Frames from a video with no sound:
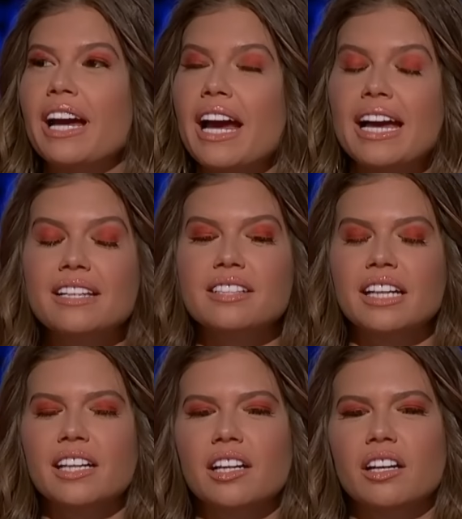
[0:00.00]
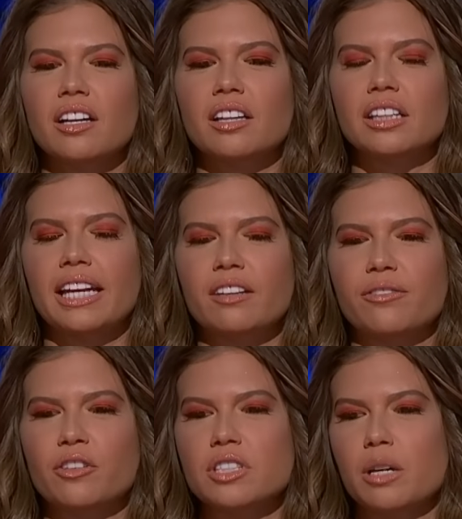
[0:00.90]
I, it's like, like
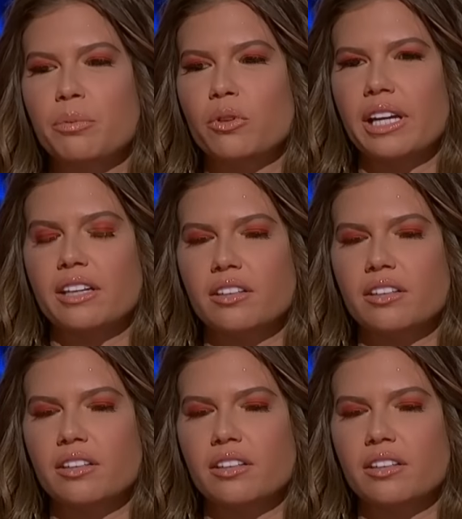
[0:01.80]
for example, like